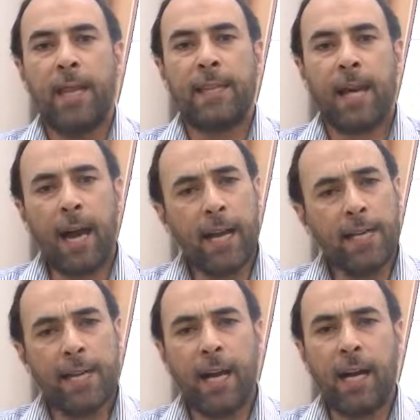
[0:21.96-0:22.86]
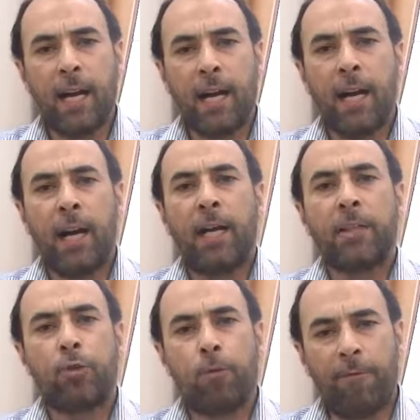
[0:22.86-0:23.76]
The idea
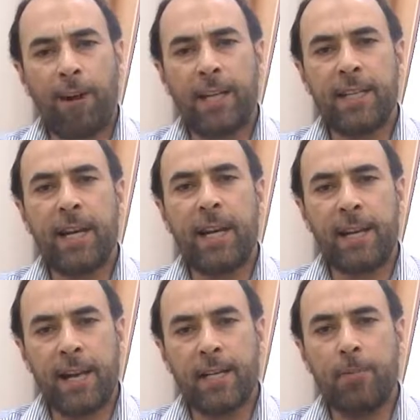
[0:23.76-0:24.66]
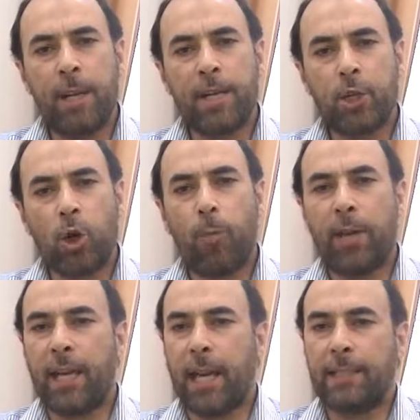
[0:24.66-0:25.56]
to find a ready-made
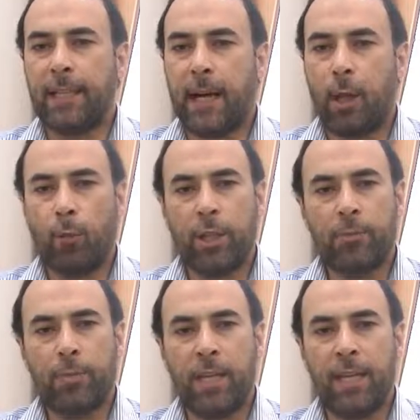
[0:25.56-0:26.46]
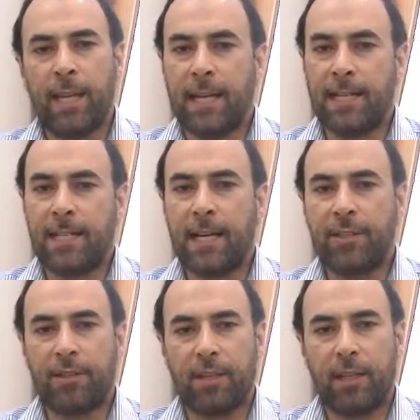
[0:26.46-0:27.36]
topic has always been
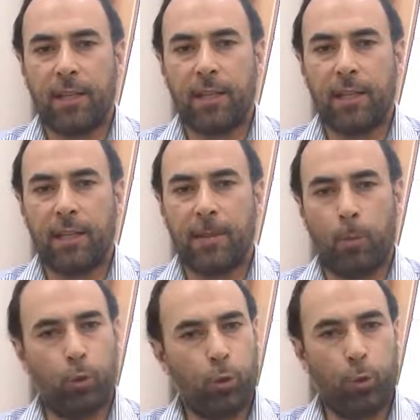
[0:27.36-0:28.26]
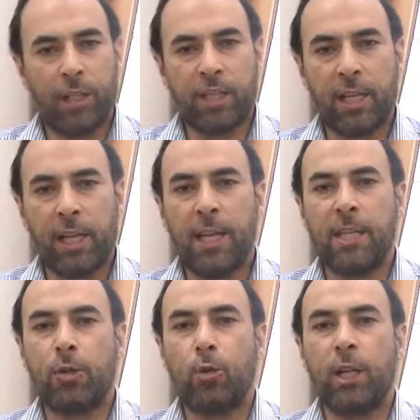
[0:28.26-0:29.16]
enticing motivation
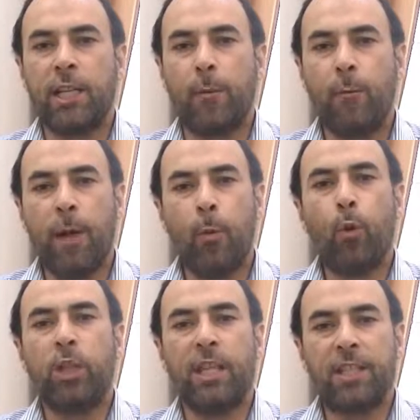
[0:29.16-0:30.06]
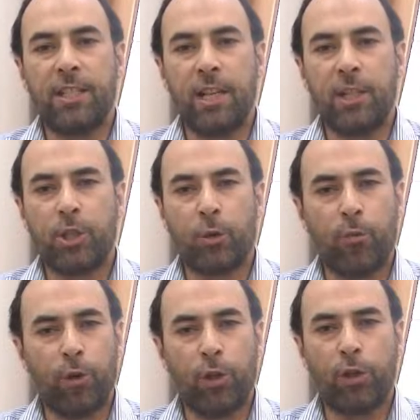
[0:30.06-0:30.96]
is to get away with research
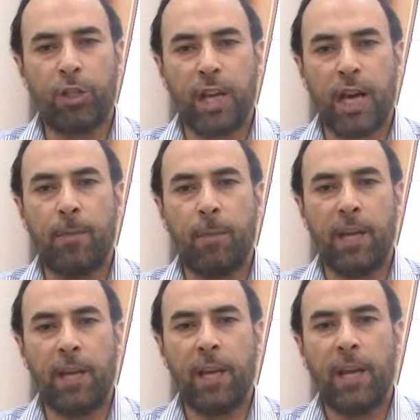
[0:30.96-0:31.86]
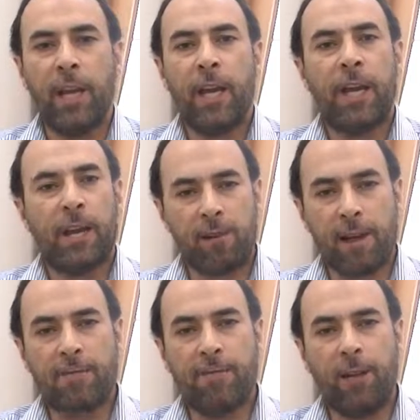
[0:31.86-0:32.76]
work timely,
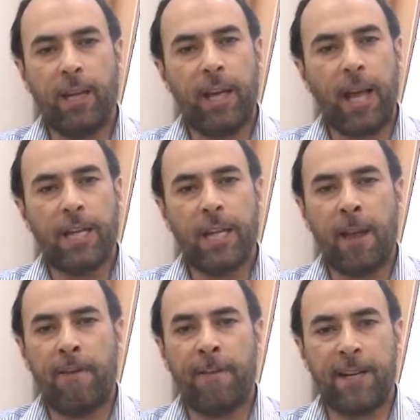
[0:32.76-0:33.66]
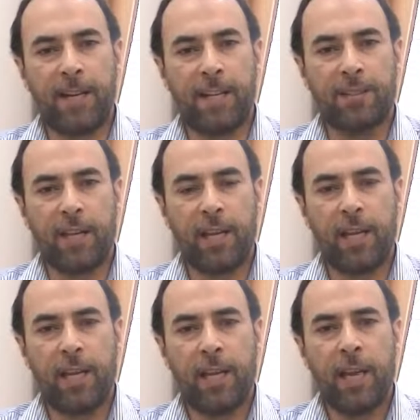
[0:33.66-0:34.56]
gracefully and effortlessly.
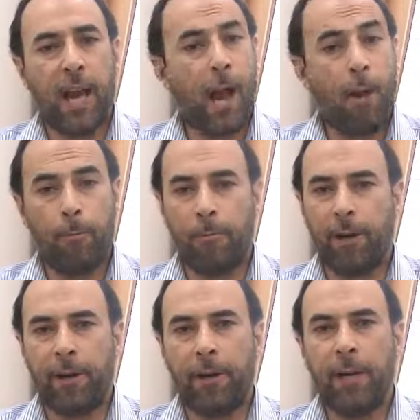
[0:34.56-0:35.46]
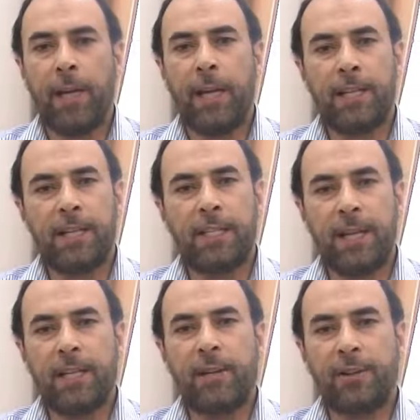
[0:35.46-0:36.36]
However, it is
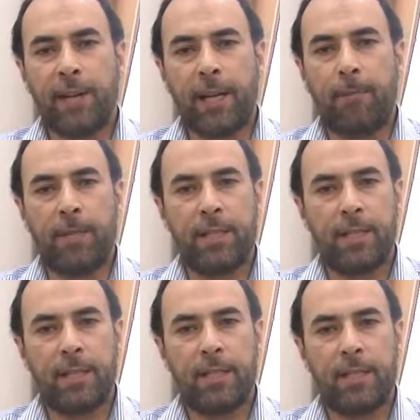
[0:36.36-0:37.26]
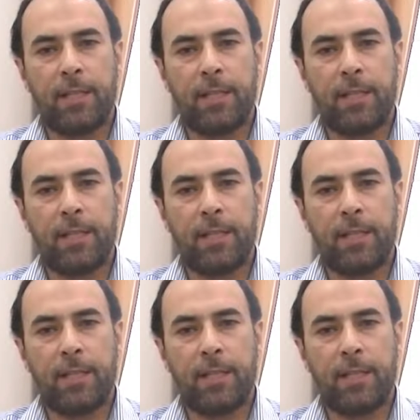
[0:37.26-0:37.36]
not recommended.